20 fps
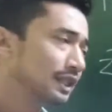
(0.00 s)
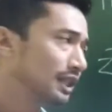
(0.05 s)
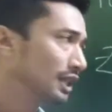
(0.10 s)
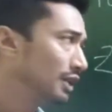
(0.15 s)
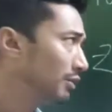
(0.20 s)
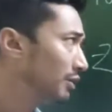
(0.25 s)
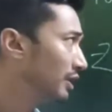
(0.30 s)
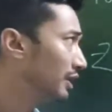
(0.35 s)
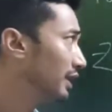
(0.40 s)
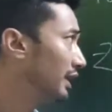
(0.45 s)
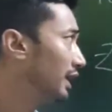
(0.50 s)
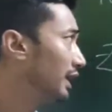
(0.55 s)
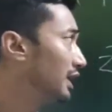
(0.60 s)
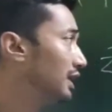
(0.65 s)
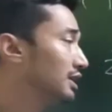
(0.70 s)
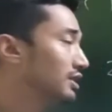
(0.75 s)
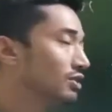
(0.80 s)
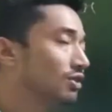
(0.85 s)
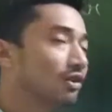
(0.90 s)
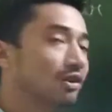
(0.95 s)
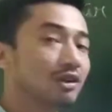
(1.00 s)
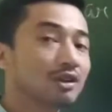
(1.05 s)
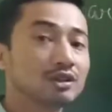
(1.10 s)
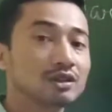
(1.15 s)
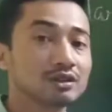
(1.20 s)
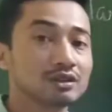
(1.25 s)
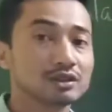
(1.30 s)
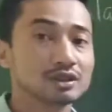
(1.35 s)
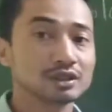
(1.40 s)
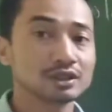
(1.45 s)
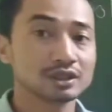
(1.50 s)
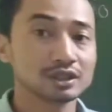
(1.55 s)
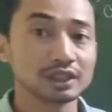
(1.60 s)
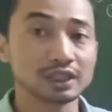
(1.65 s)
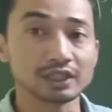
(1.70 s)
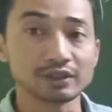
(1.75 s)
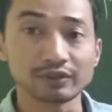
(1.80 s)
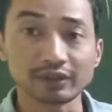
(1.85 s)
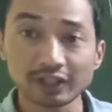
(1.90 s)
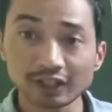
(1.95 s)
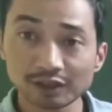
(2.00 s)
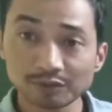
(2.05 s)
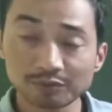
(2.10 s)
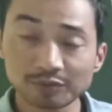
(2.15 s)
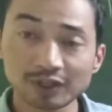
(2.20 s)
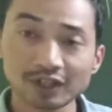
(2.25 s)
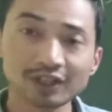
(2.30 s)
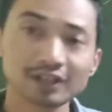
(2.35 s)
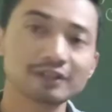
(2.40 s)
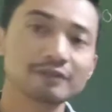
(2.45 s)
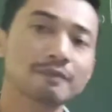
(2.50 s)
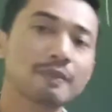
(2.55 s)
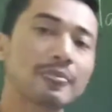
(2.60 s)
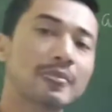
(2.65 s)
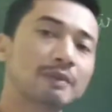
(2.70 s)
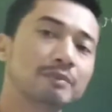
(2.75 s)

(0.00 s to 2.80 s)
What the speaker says: where a is called the real part,